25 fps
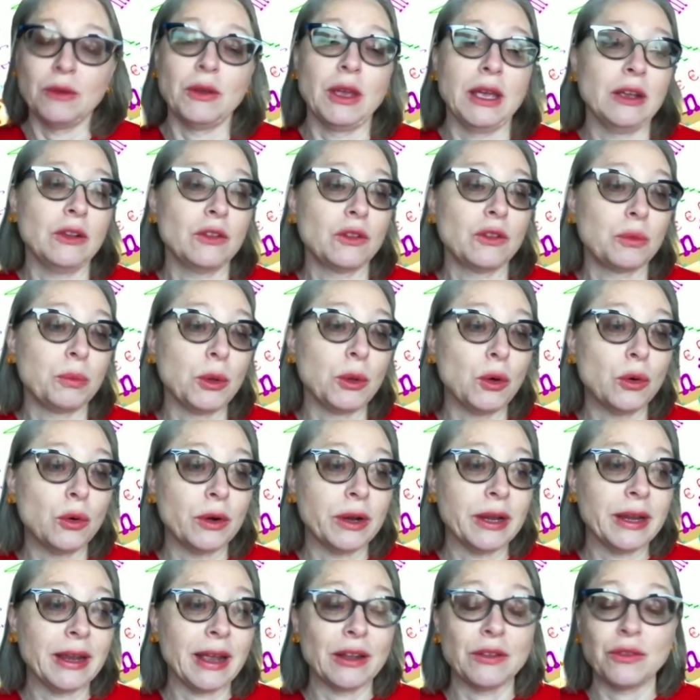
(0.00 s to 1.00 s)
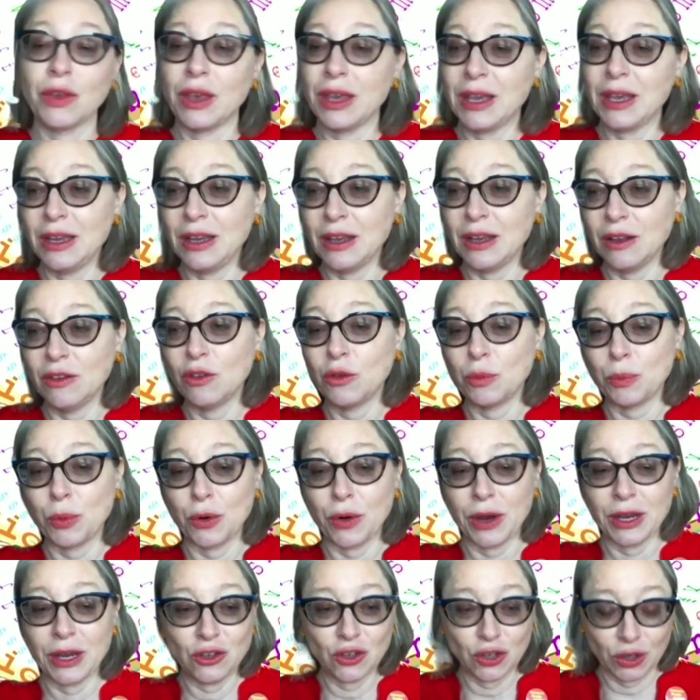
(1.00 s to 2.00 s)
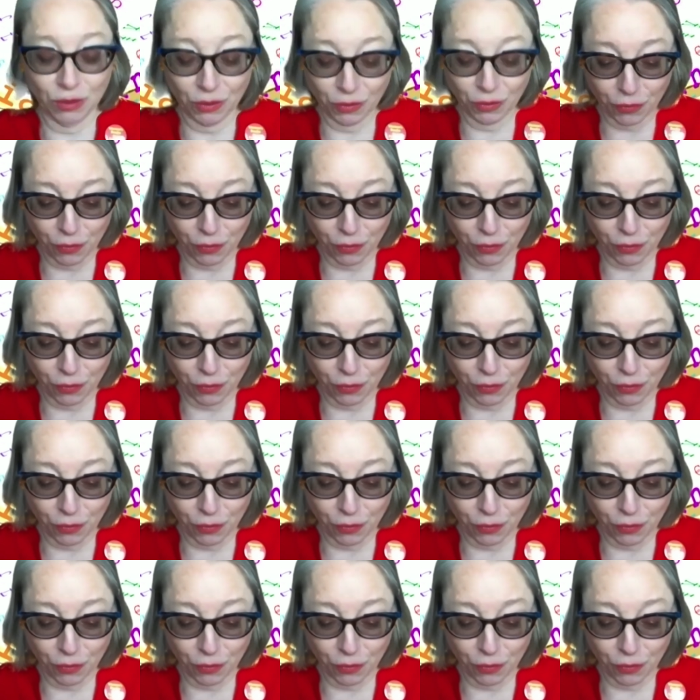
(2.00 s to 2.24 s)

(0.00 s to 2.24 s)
exploring and taking inspiration